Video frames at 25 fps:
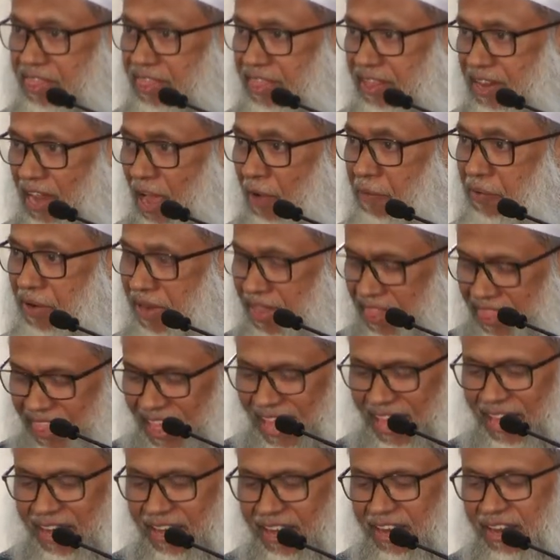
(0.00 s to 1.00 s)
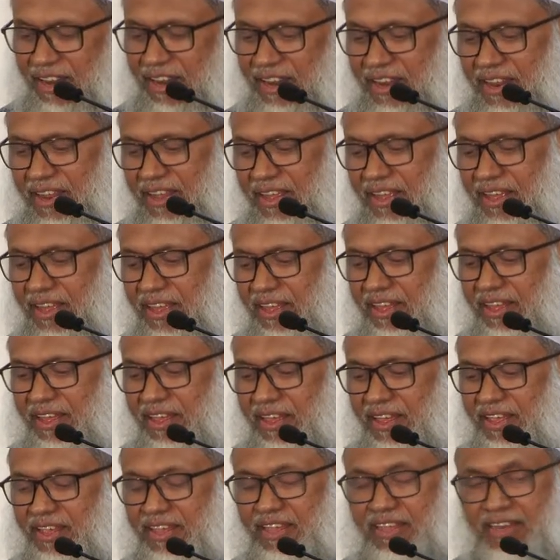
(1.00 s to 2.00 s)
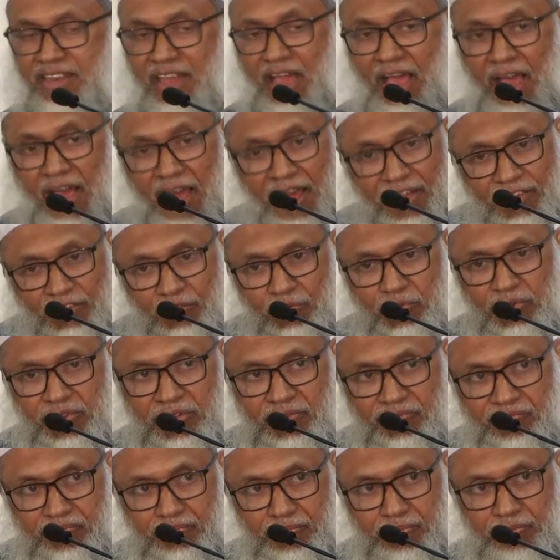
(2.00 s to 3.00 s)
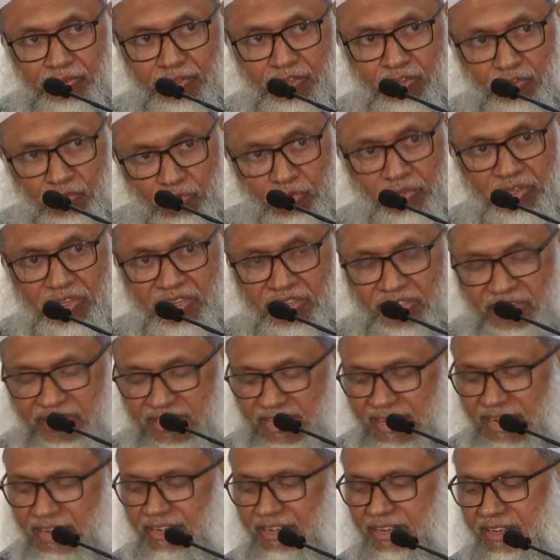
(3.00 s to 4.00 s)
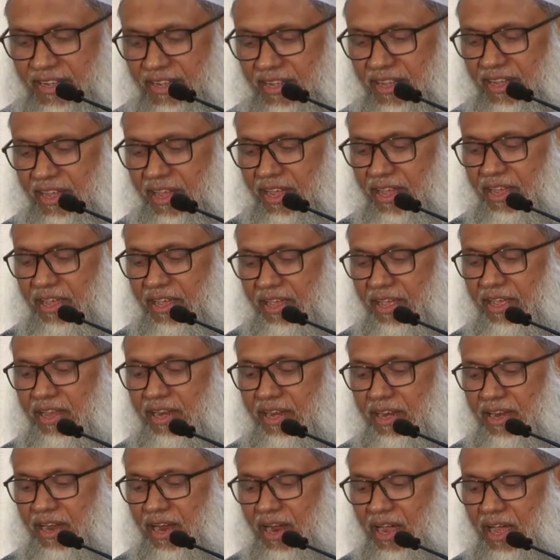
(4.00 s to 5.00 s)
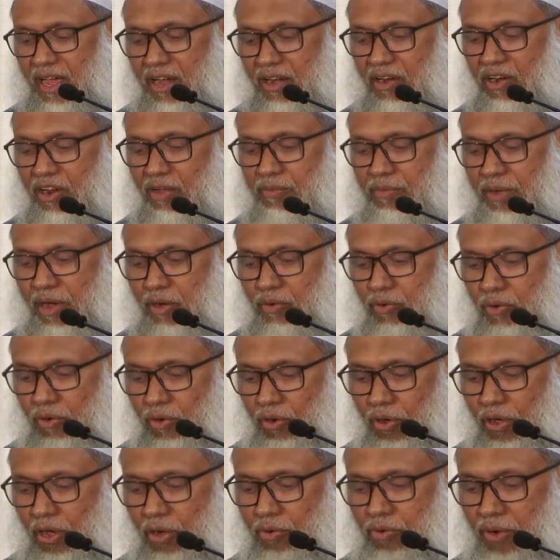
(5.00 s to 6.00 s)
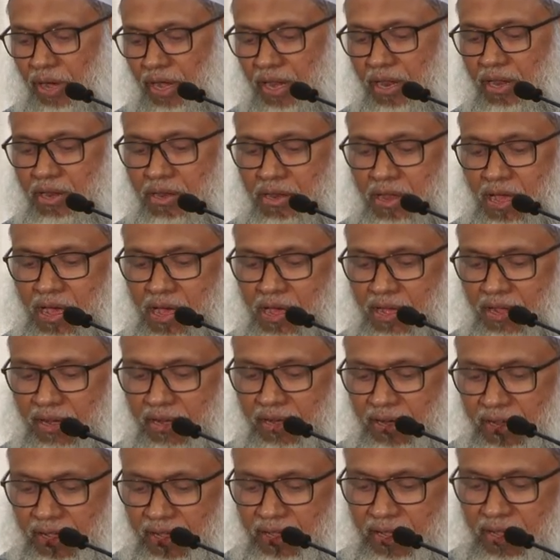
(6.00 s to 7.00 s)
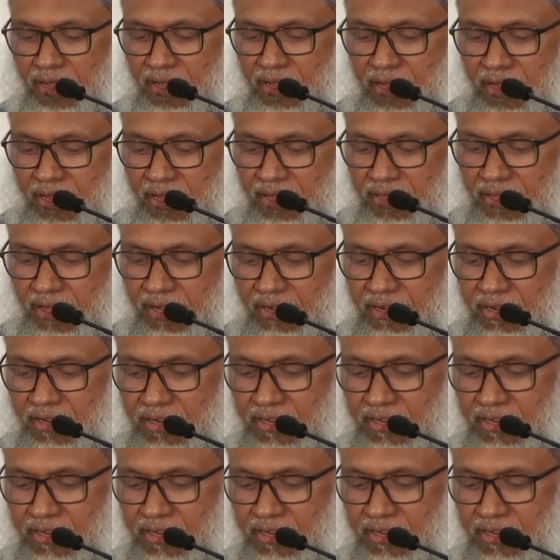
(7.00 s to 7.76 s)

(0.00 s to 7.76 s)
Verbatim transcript: now and then he does with true sincerity, illa Allāhu alannar, that